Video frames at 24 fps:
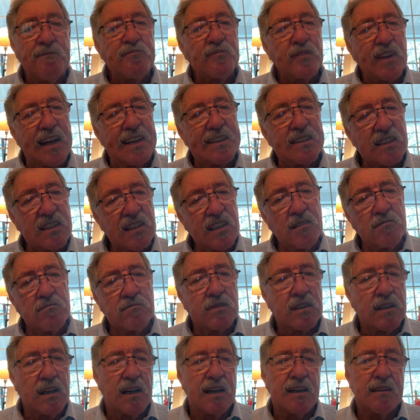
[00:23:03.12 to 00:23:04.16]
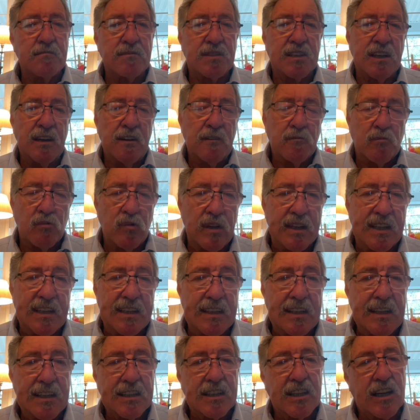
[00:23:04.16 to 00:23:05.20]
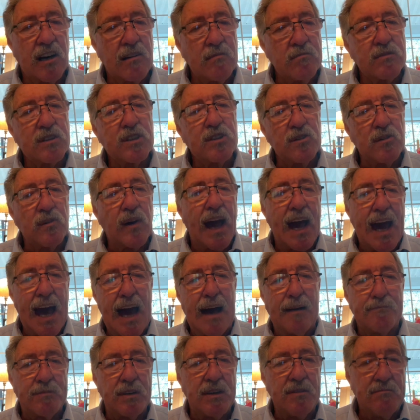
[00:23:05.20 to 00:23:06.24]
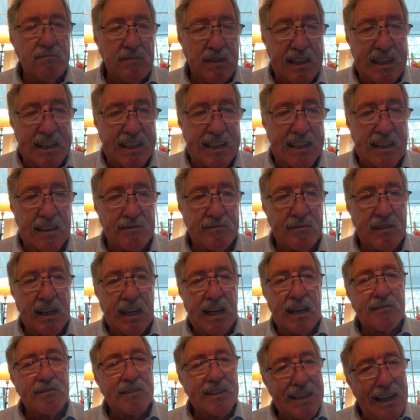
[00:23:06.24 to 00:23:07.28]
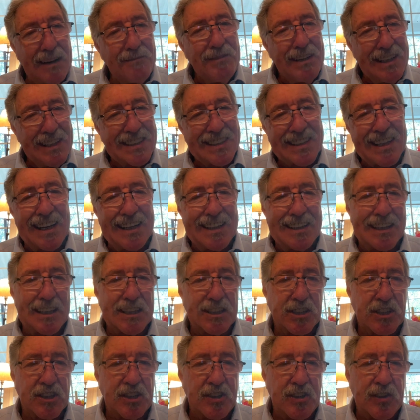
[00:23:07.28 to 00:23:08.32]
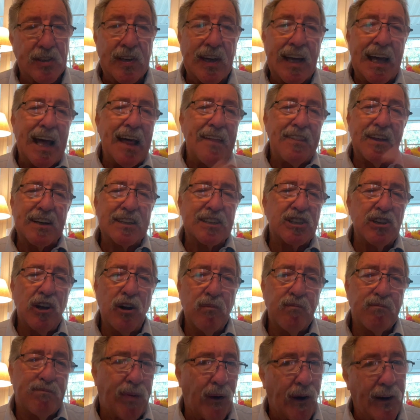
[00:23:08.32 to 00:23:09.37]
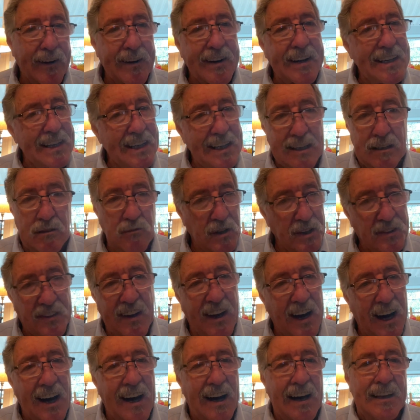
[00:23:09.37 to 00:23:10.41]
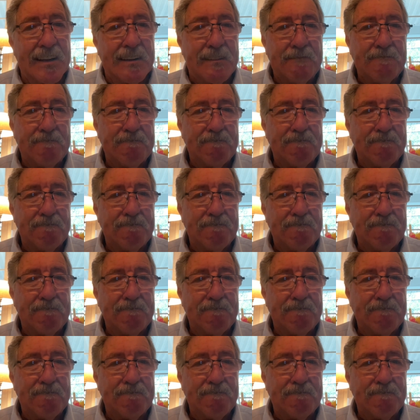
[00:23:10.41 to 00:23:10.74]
And sometimes we come to a happy medium. Well, let me say this to you. There's no bargaining with God.